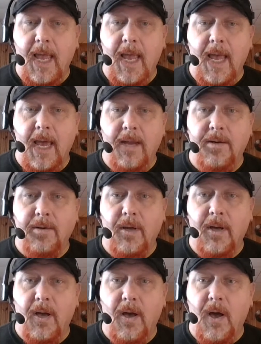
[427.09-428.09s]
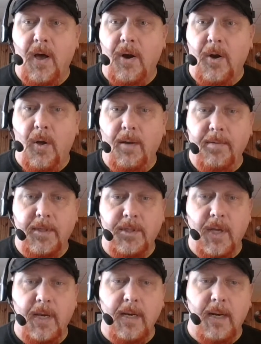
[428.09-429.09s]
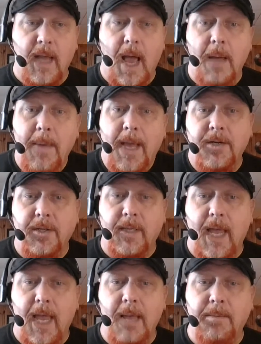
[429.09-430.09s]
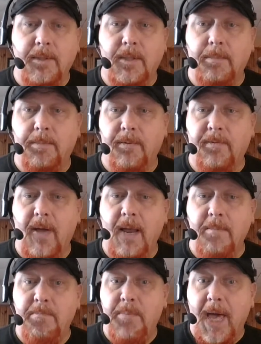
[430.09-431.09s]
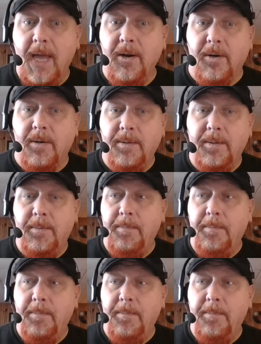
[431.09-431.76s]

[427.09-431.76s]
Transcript: and all of a sudden, I'm actually able to provide better